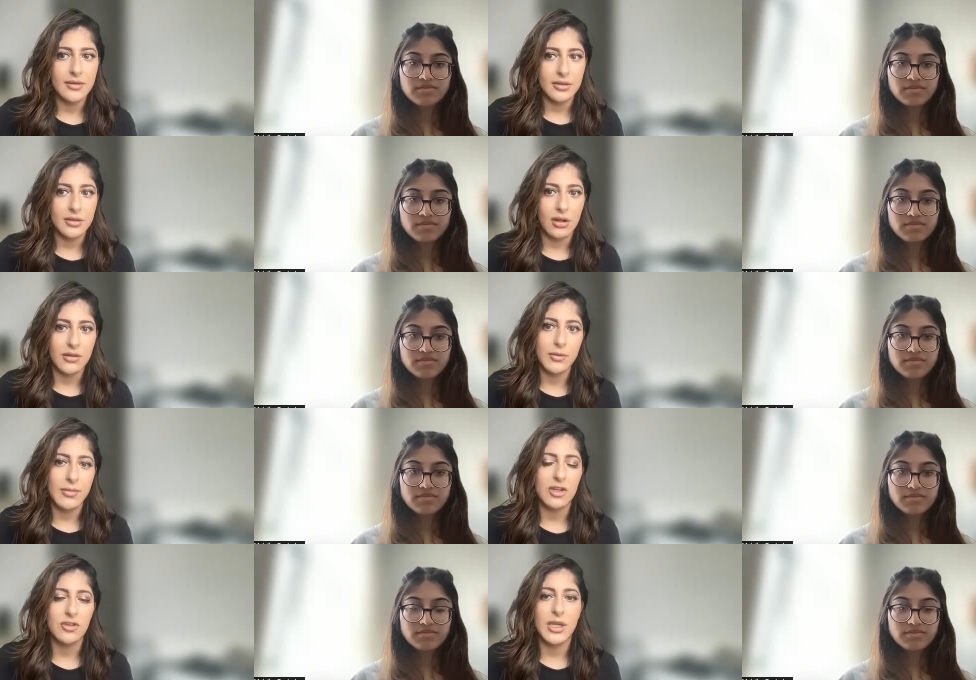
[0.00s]
Speaker 1: in all of her
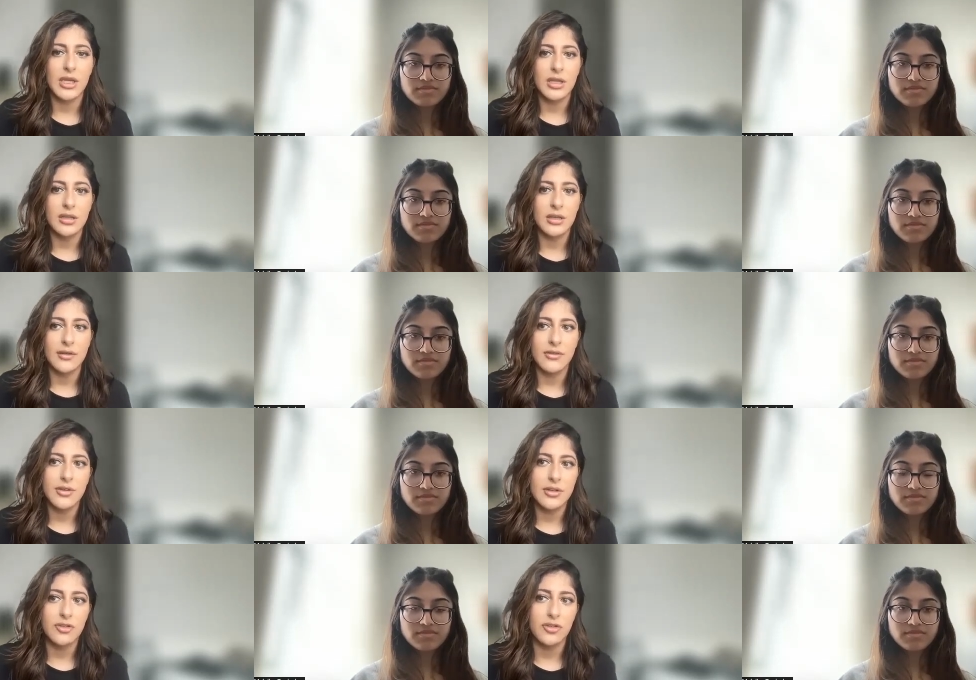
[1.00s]
matchmaking
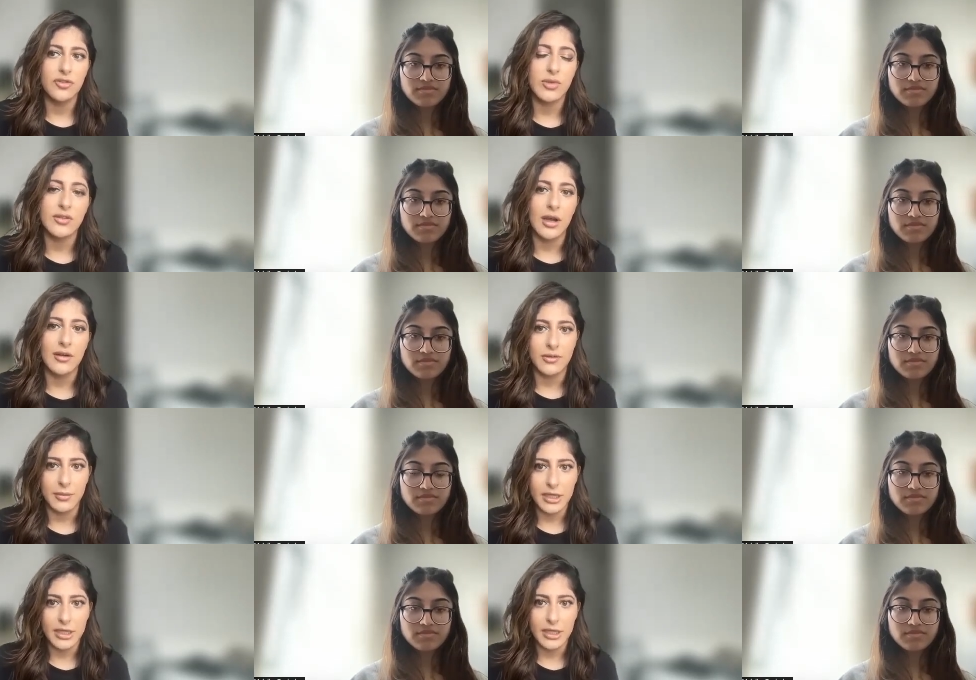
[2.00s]
endeavors. It just was not for me.